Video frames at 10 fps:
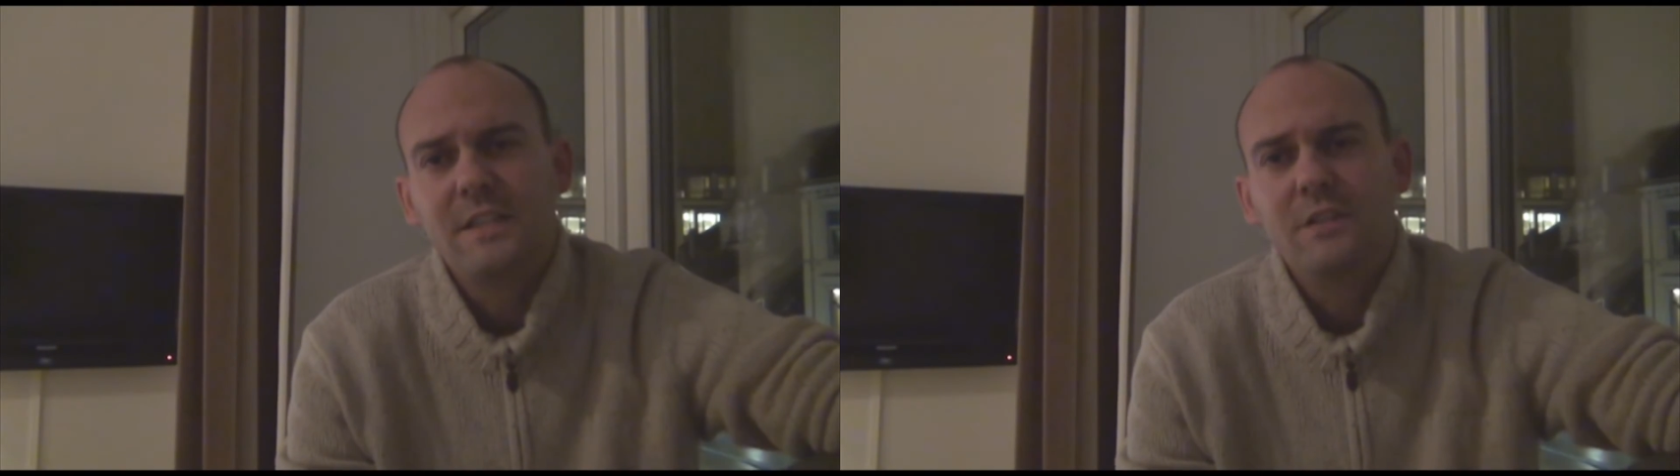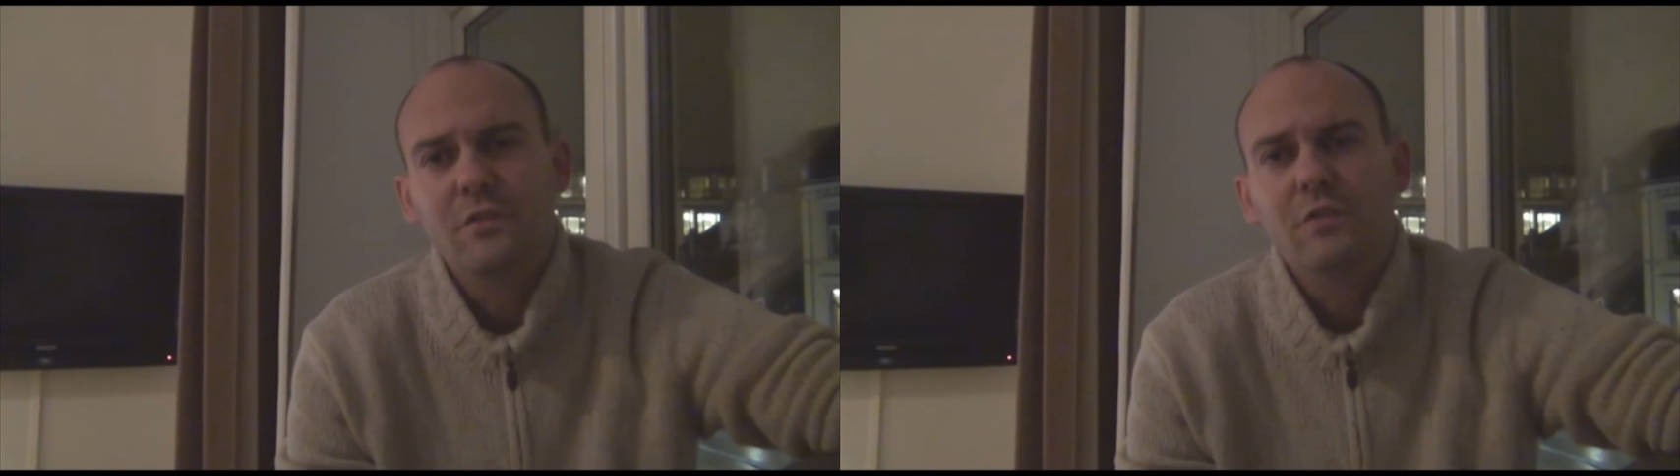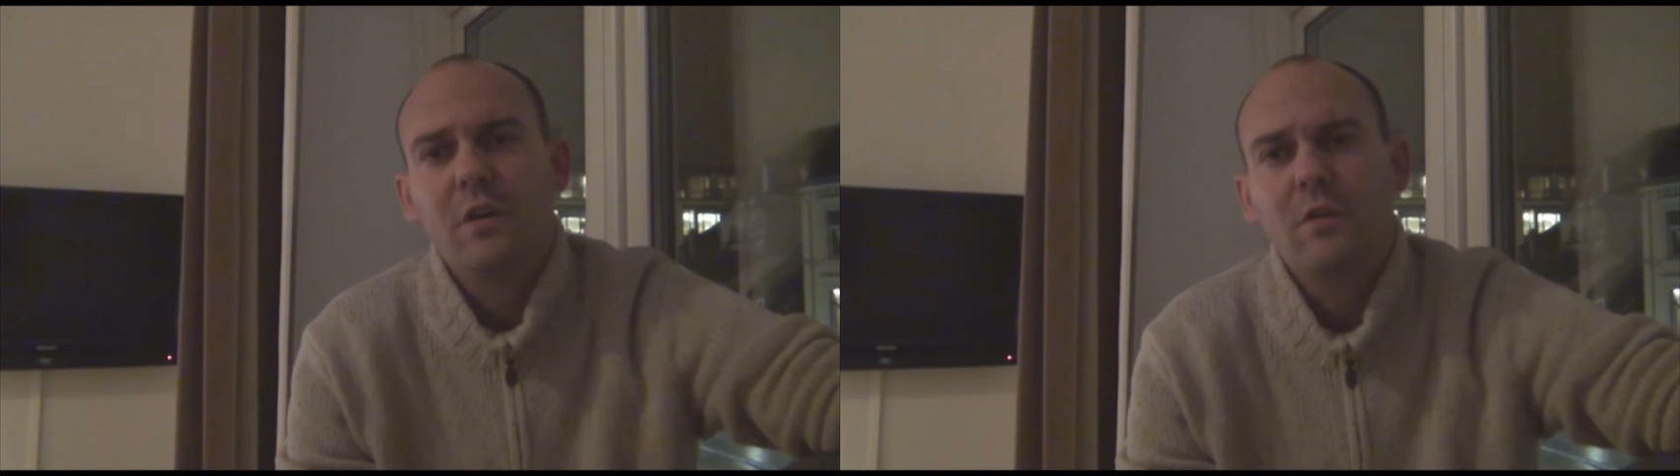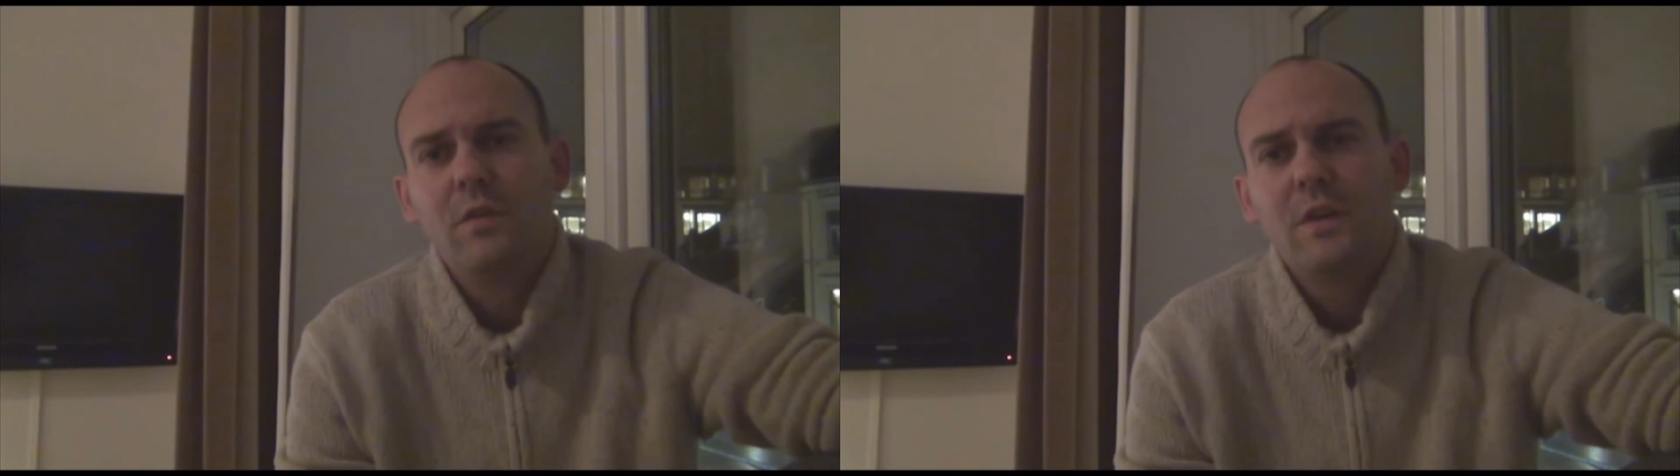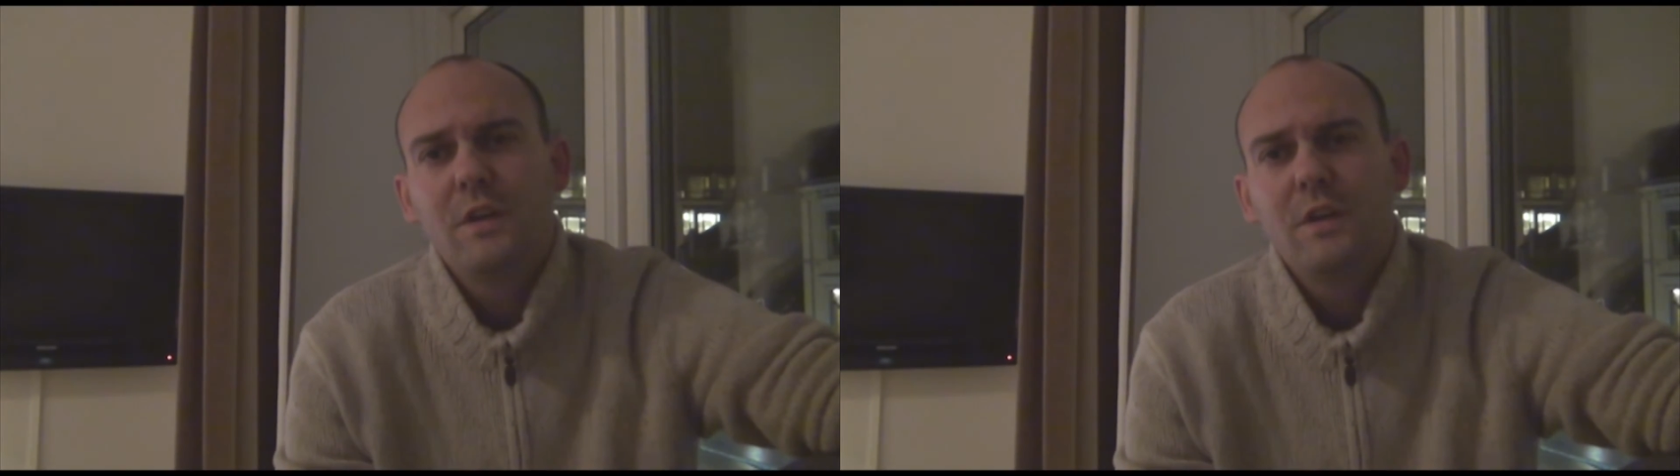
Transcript: euro